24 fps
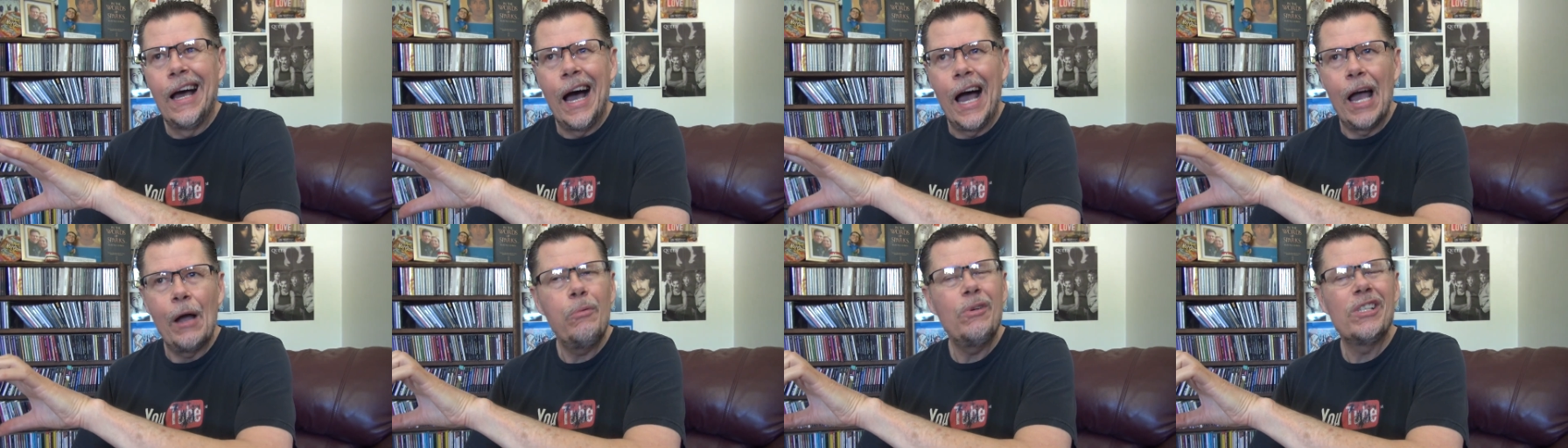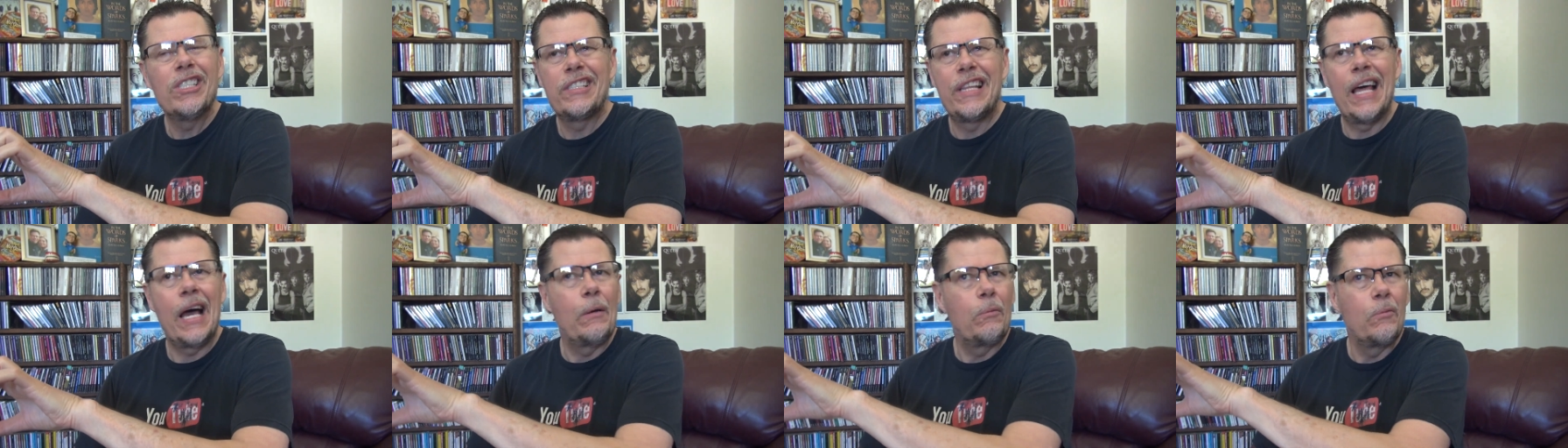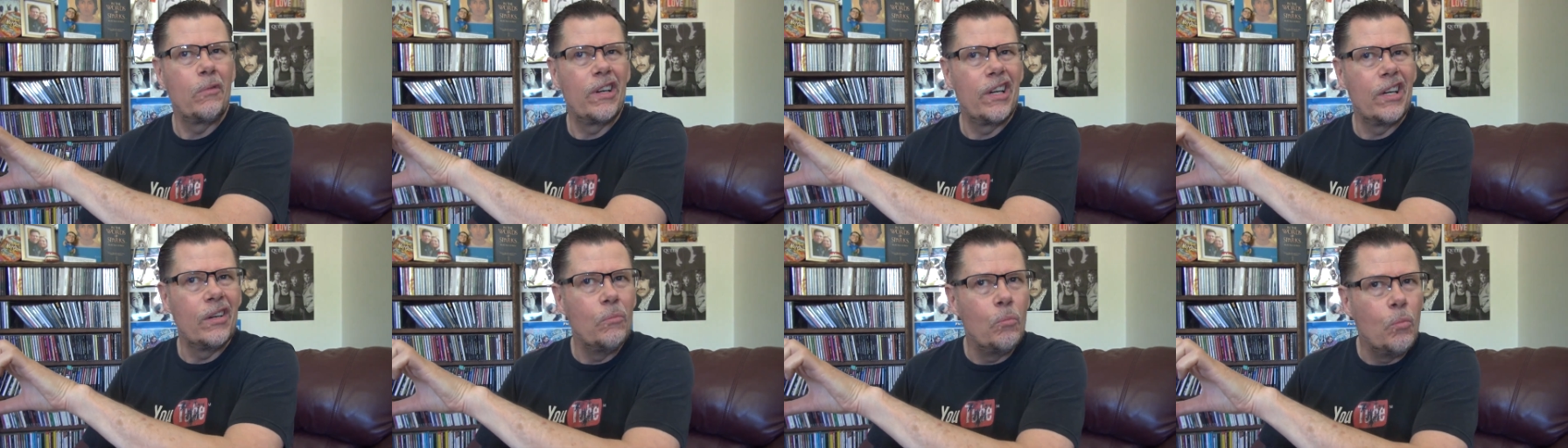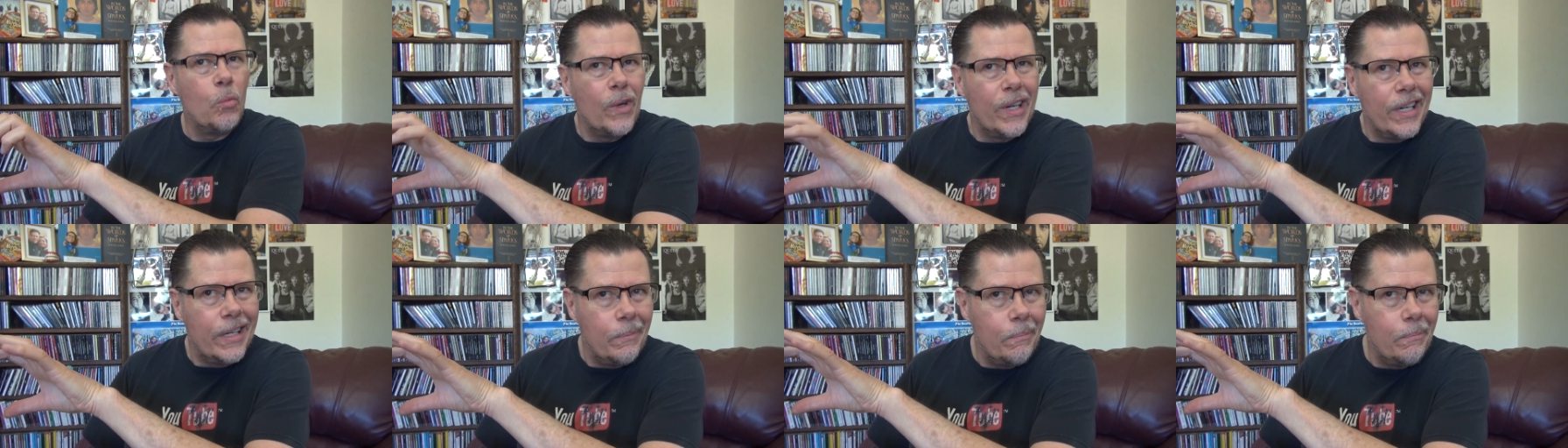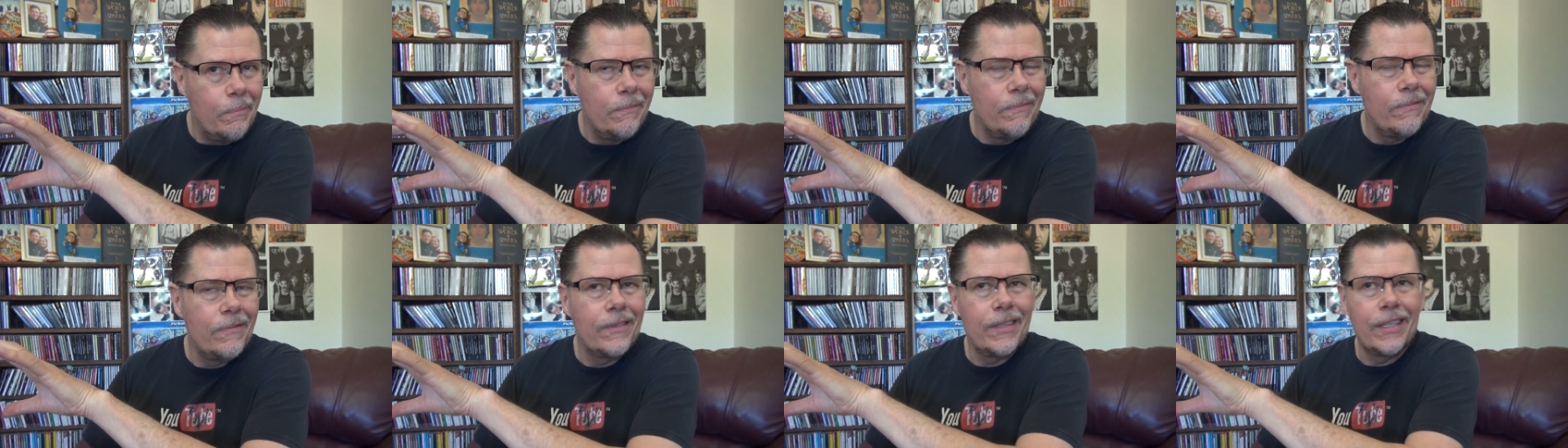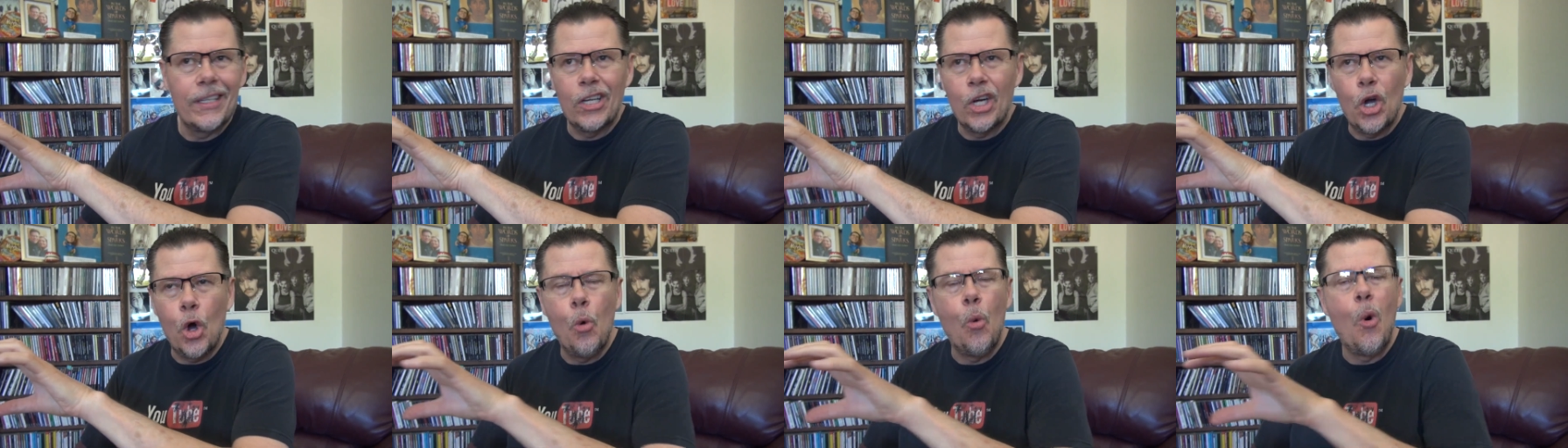I wish that would
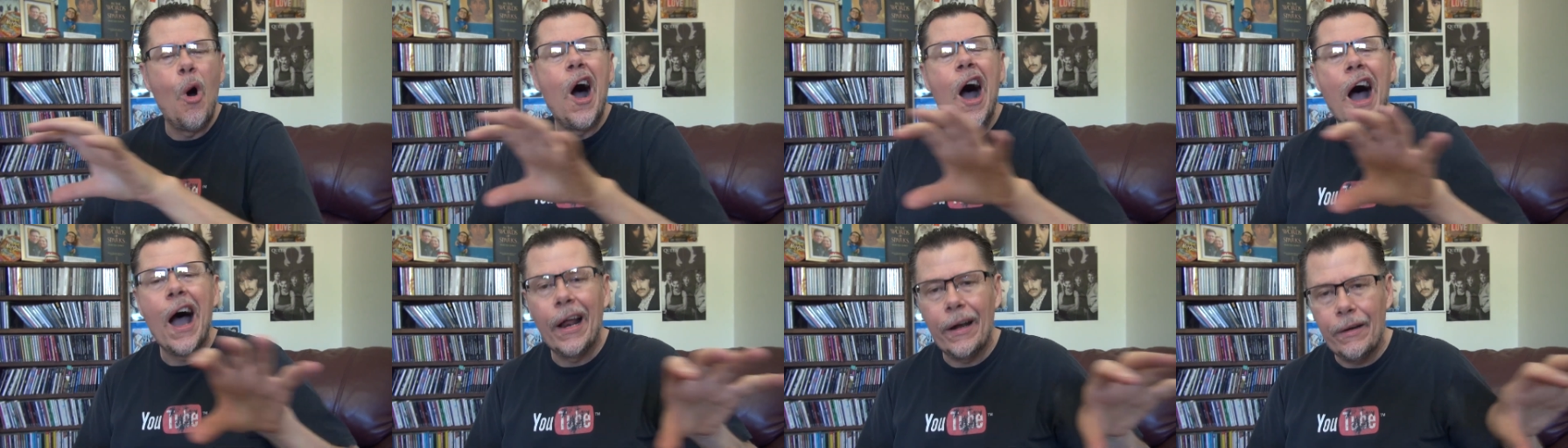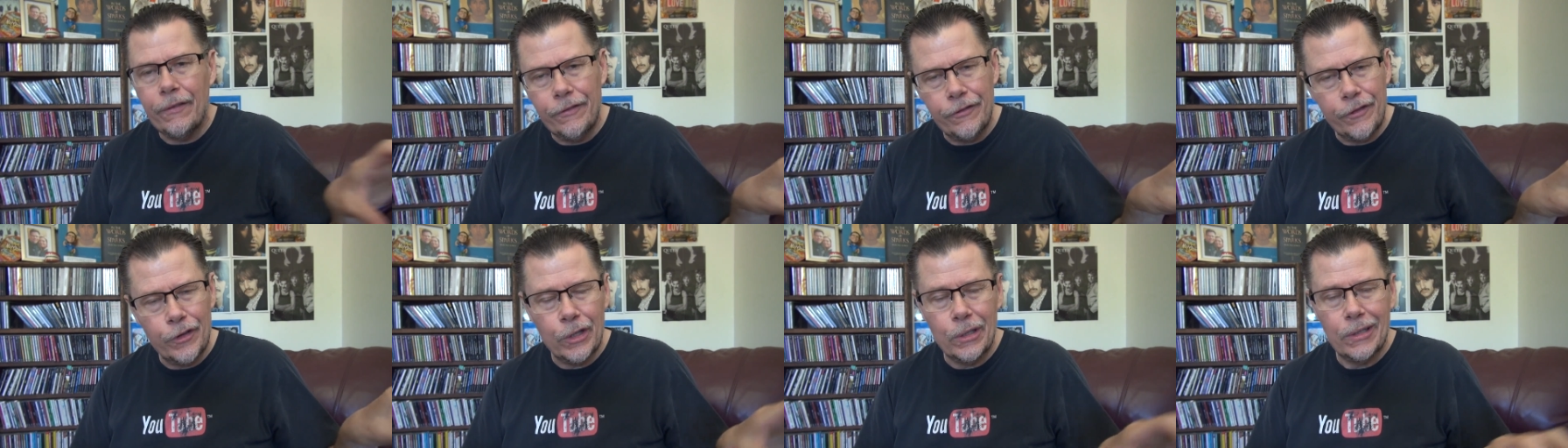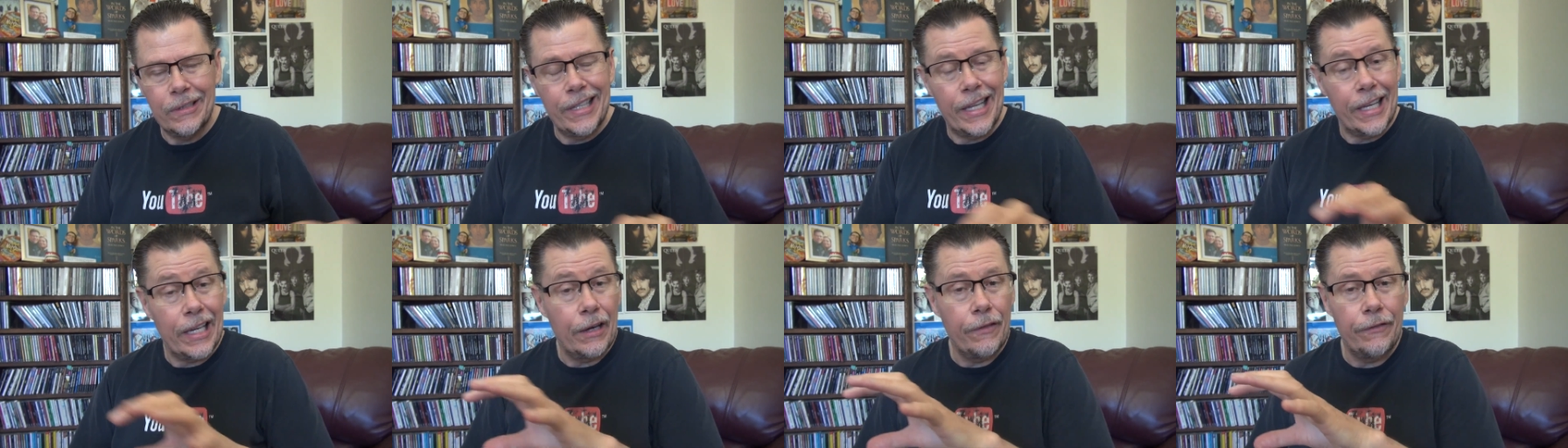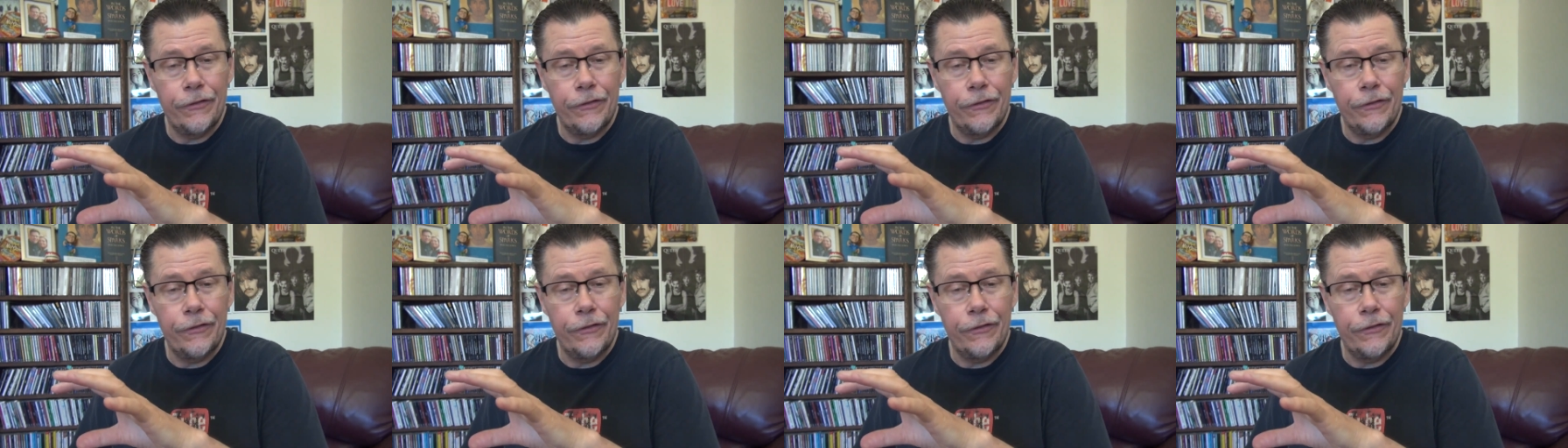go on for like